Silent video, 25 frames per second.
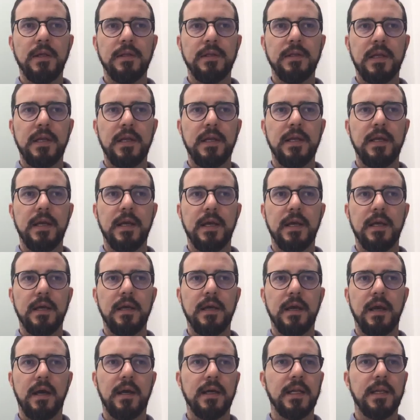the
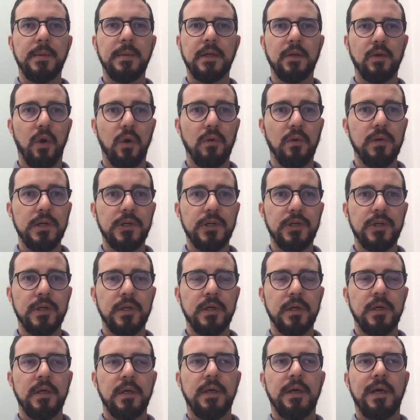academic knowledge,
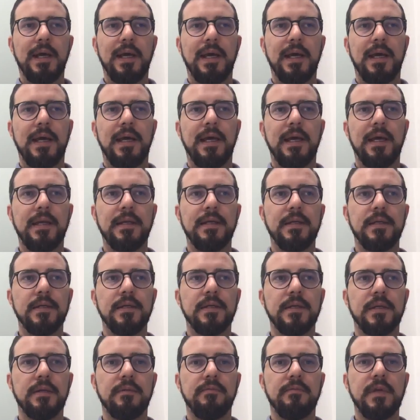
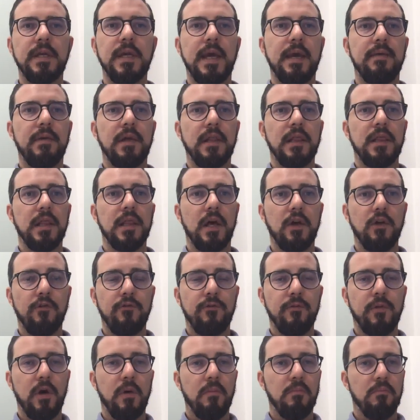and we have a lot
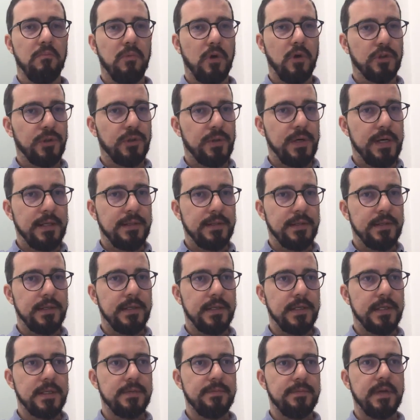of
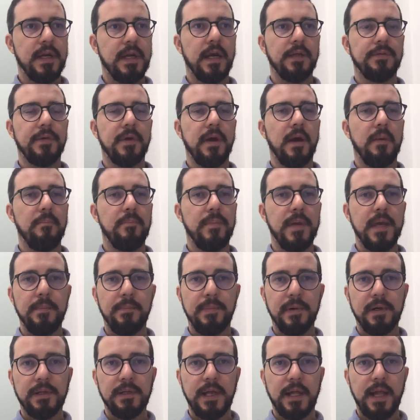moderators. We got
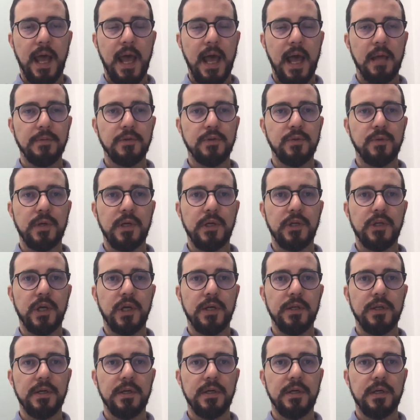people that helps to each
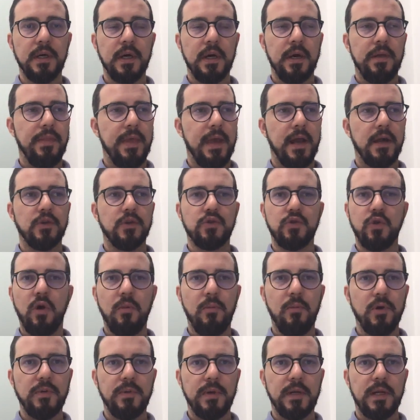other. They are so
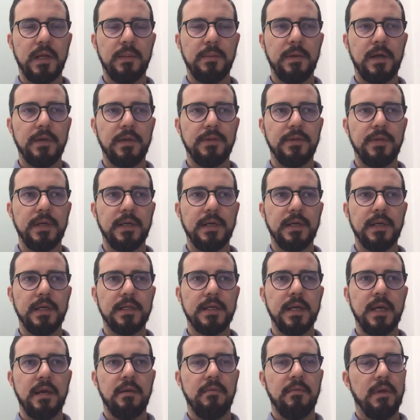motivated about doing
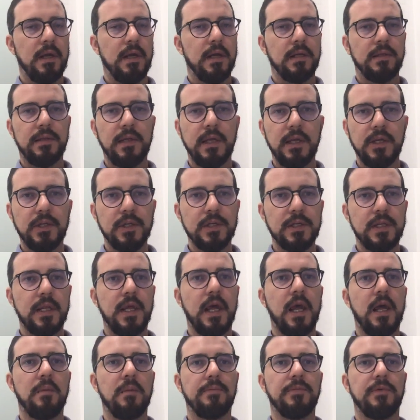this. We got teachers that
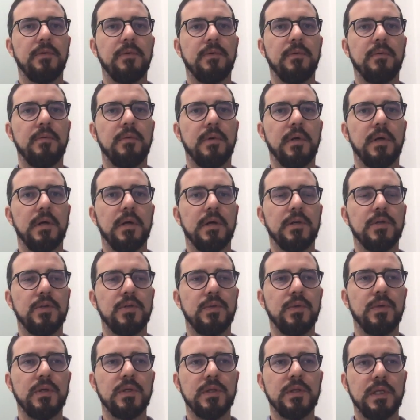help to
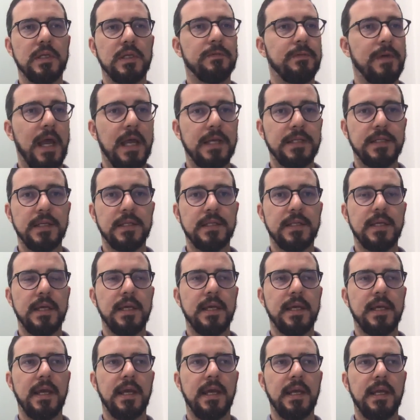students as fast as they
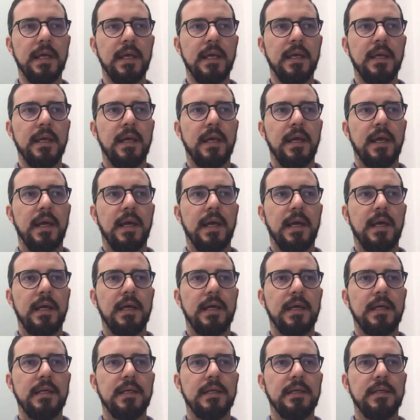can,
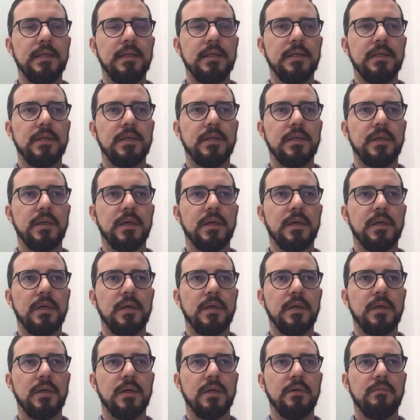and
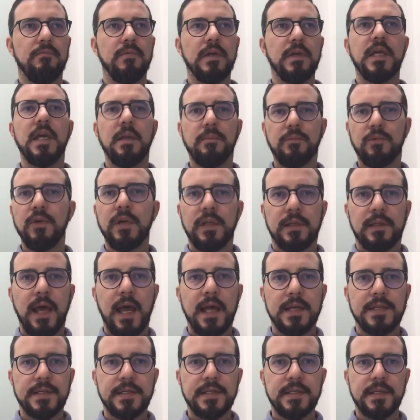we keep doing
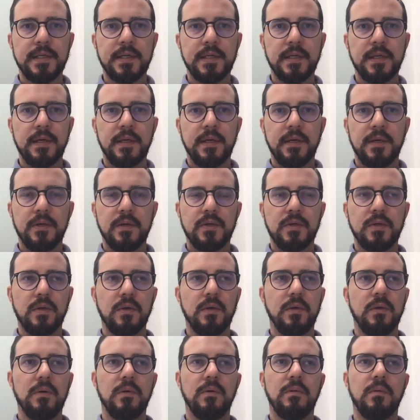tests.
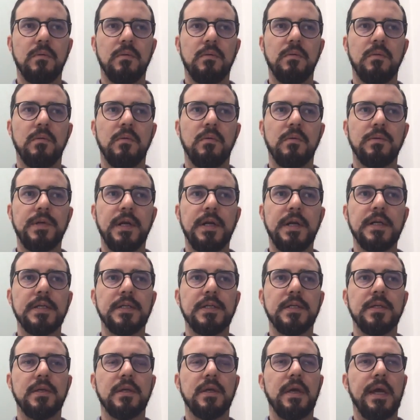So there
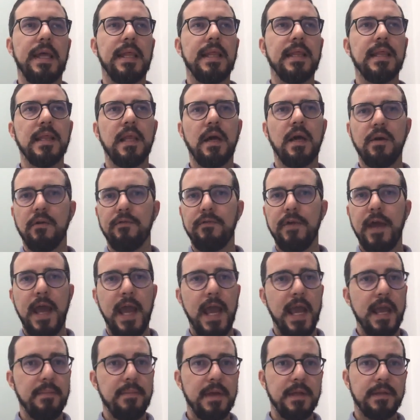is a lot of
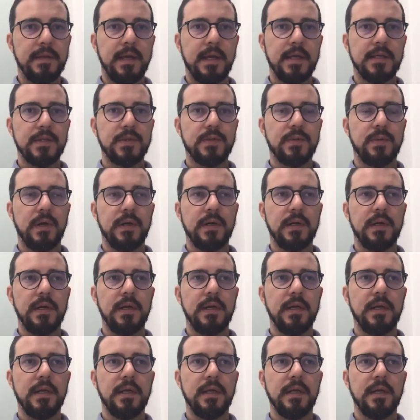A/B tests
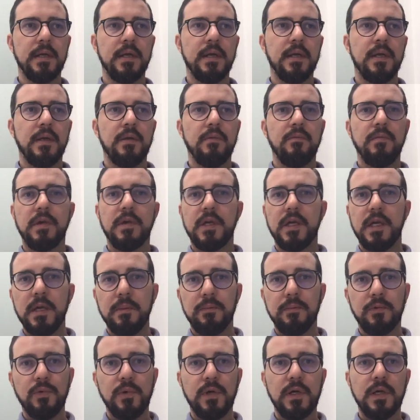running. We
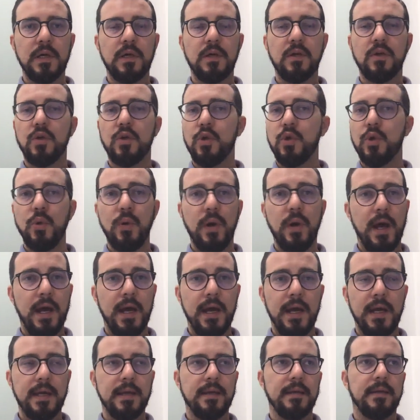keep doing
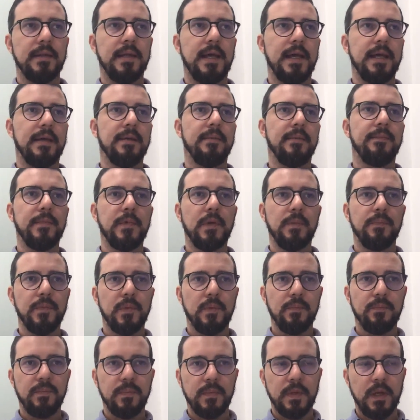QA, like
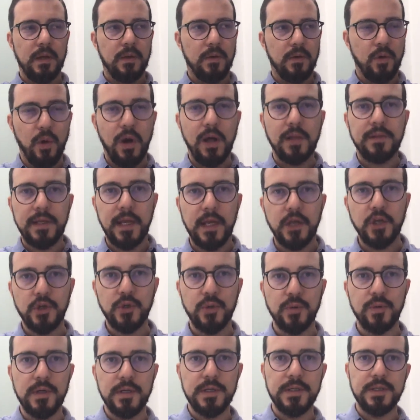quality
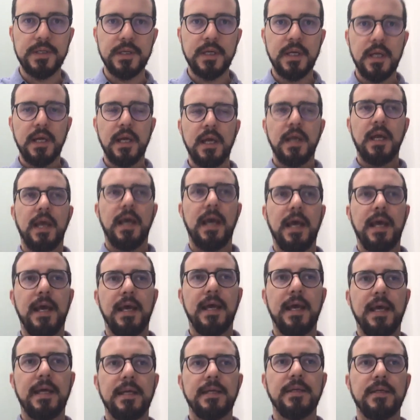assurance,
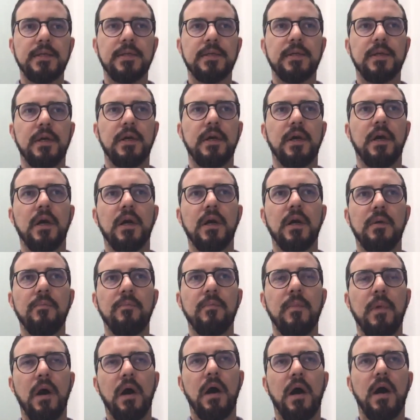and
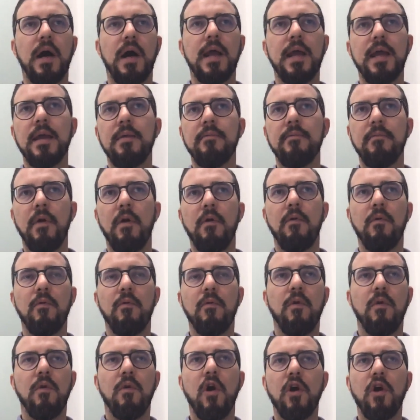I
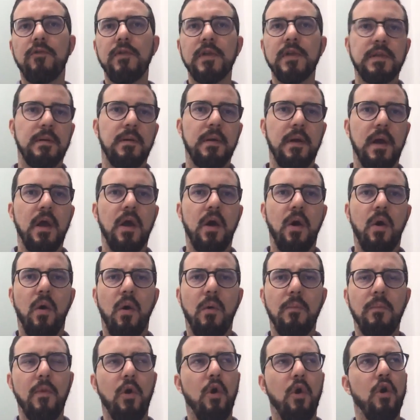work with
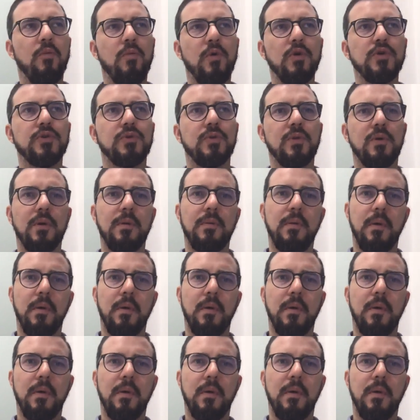almost